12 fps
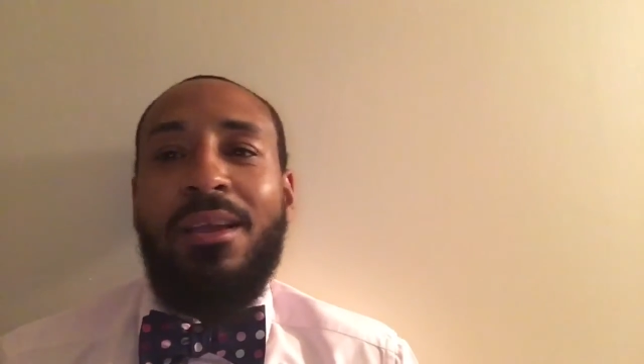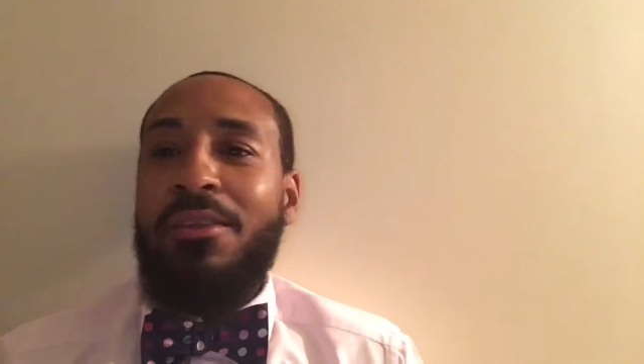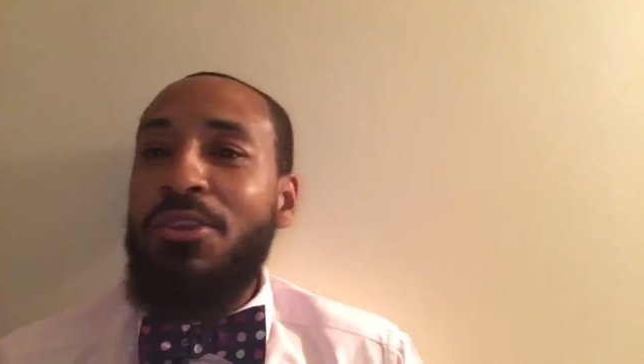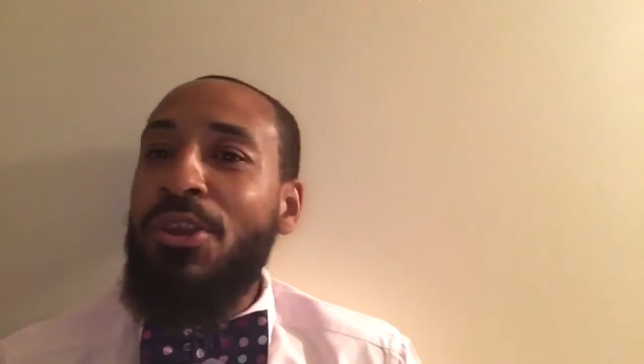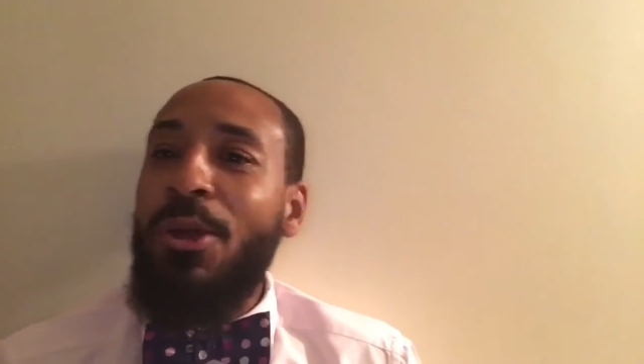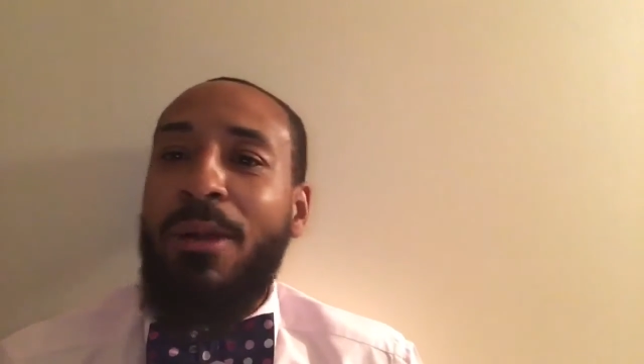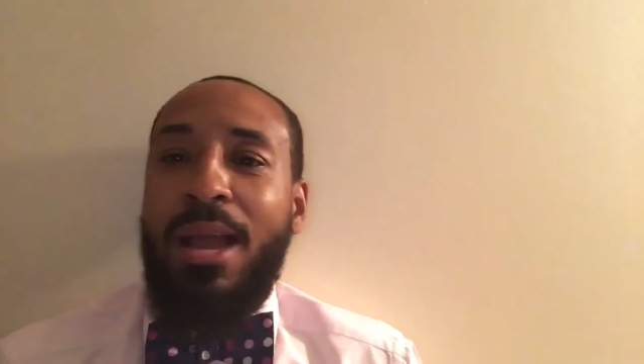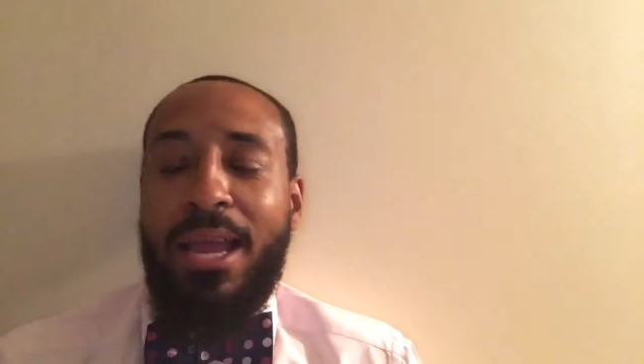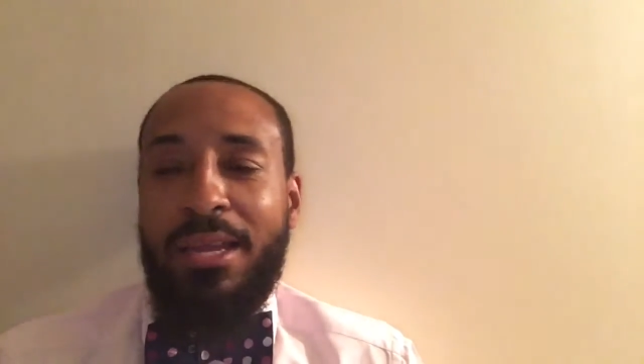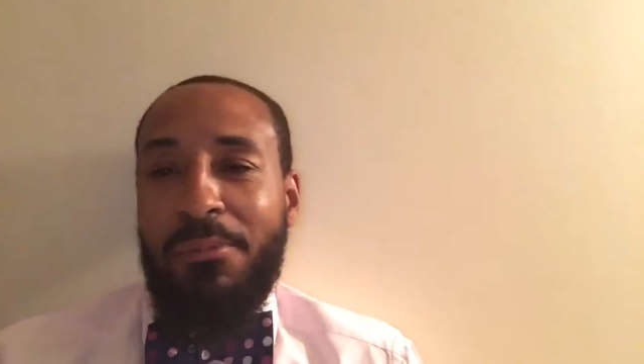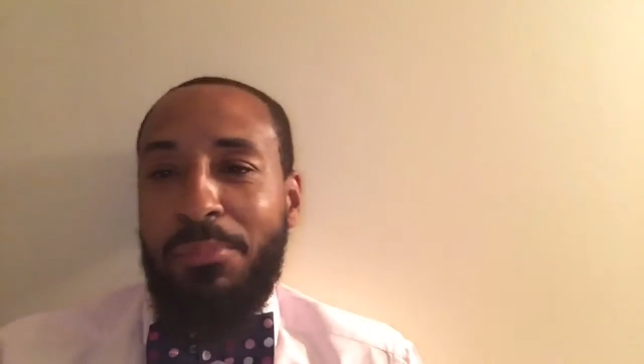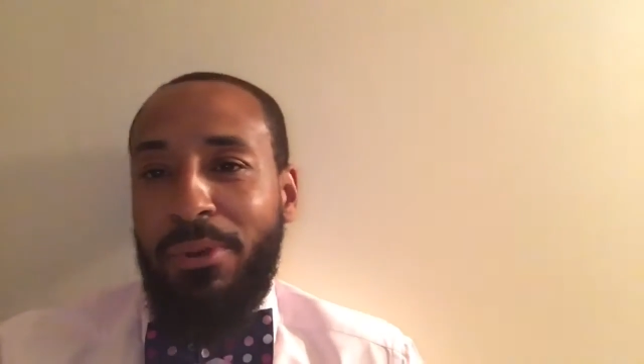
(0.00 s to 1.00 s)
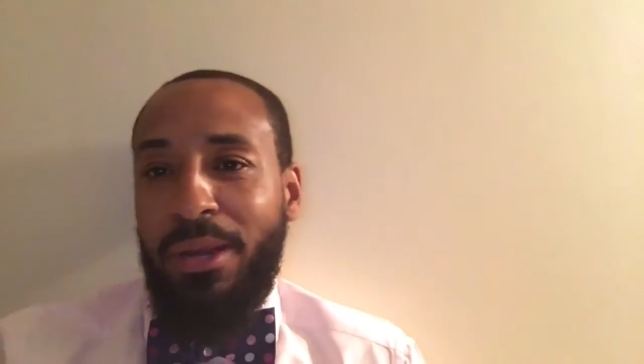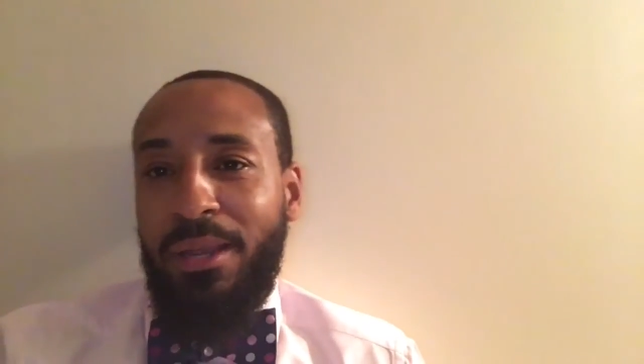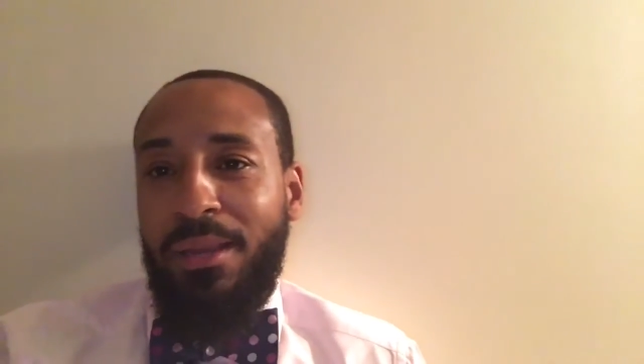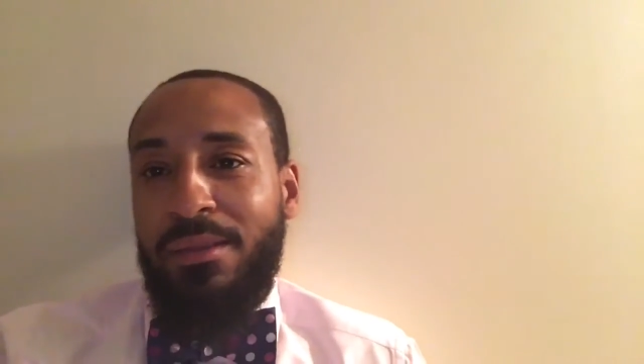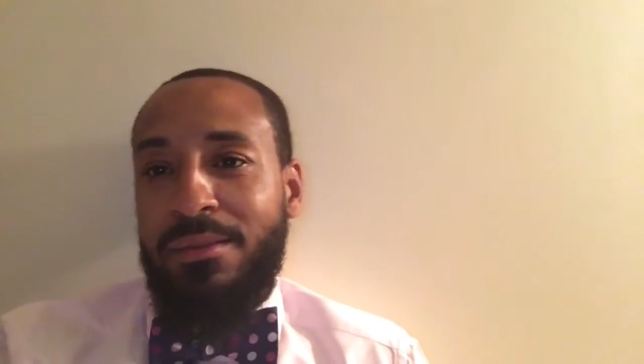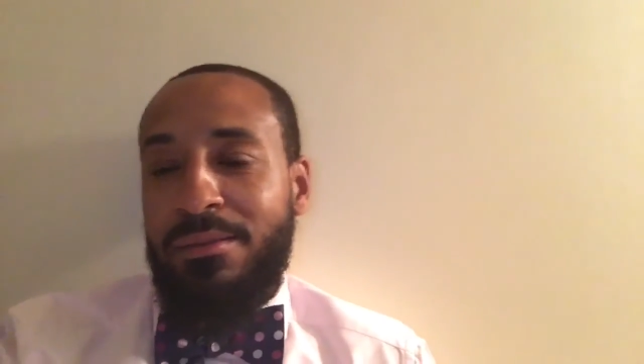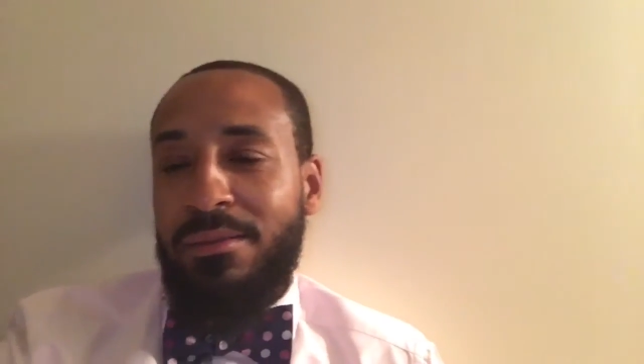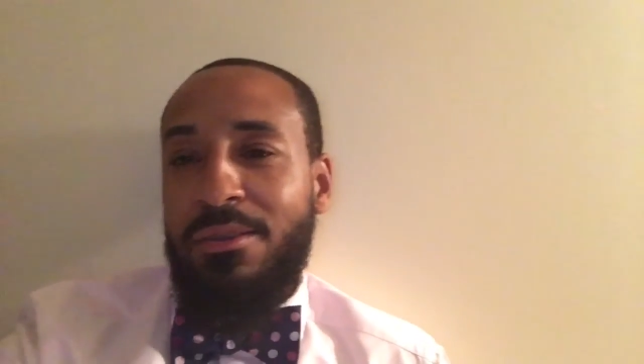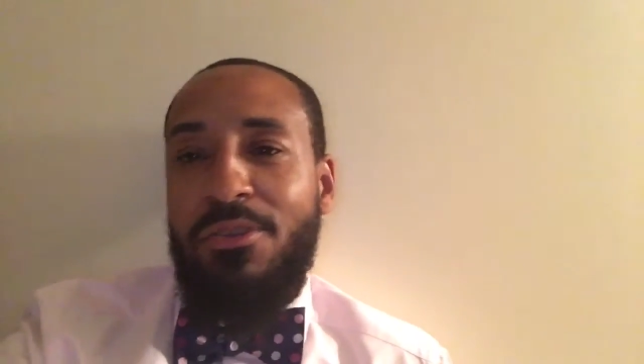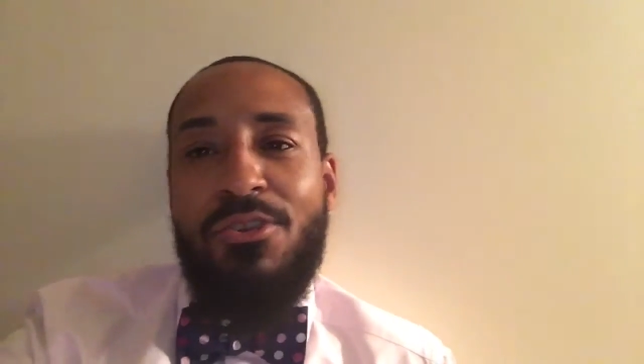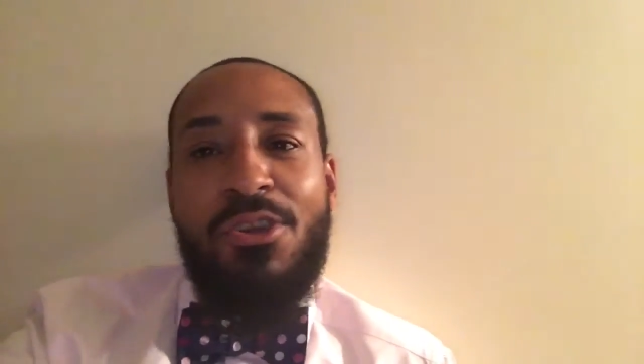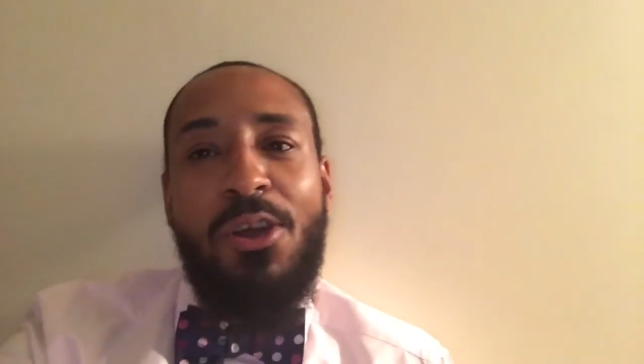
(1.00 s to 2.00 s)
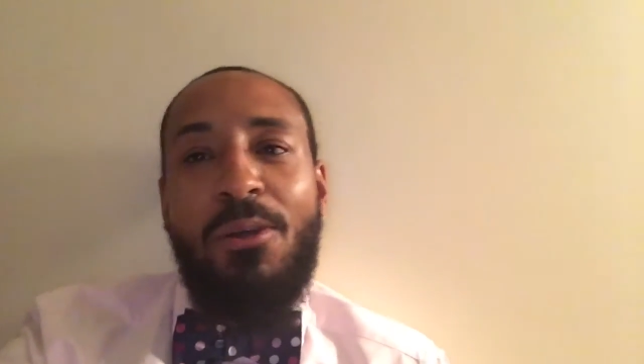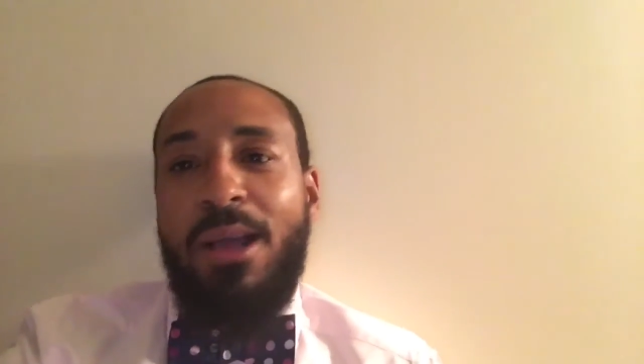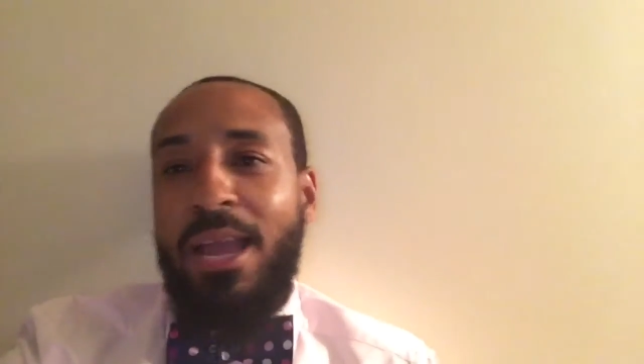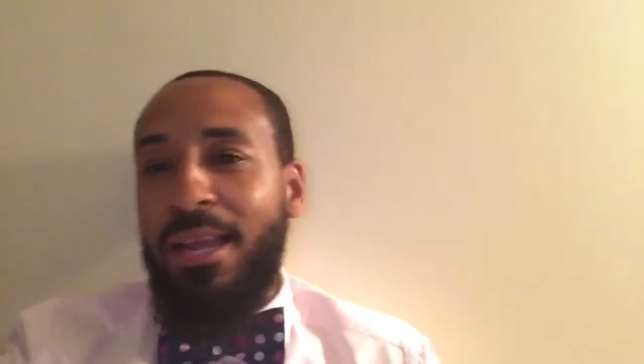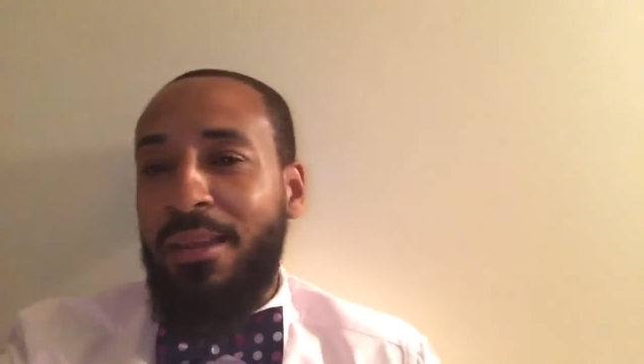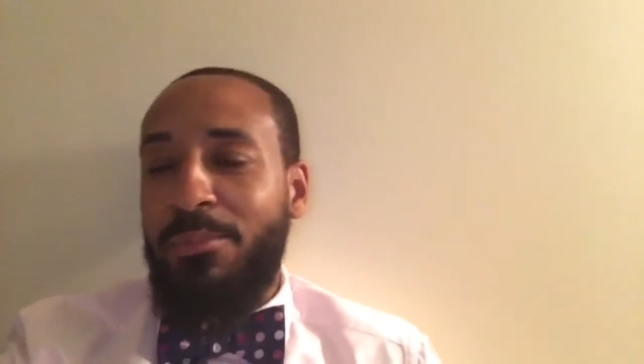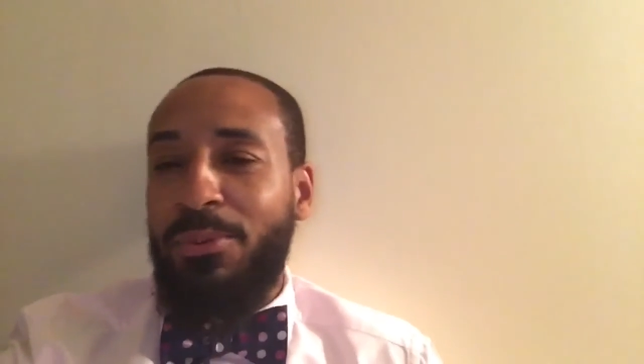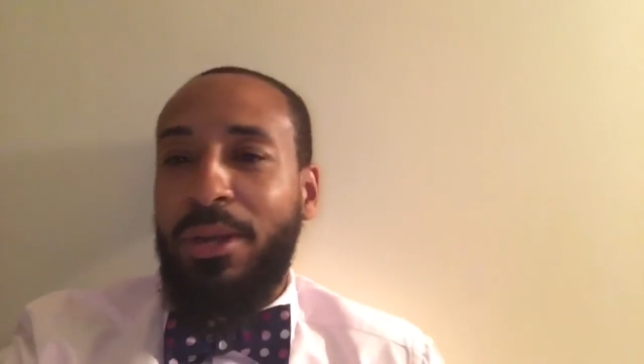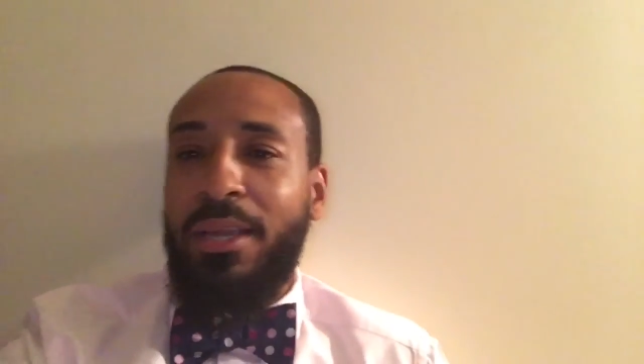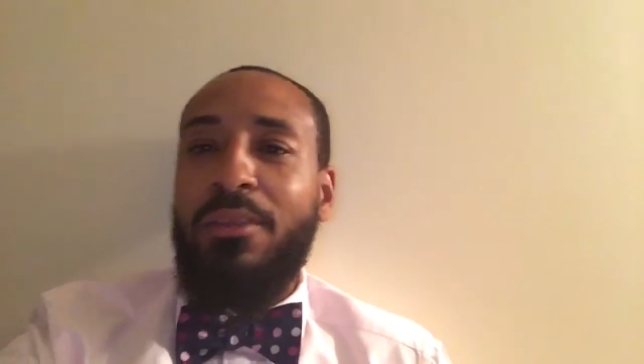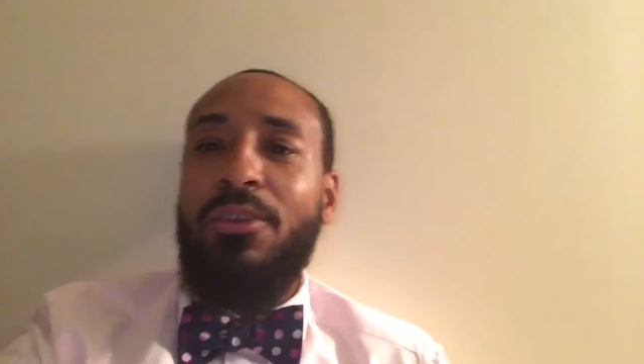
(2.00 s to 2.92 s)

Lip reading: You know I had to bring it. You know I had to bring it.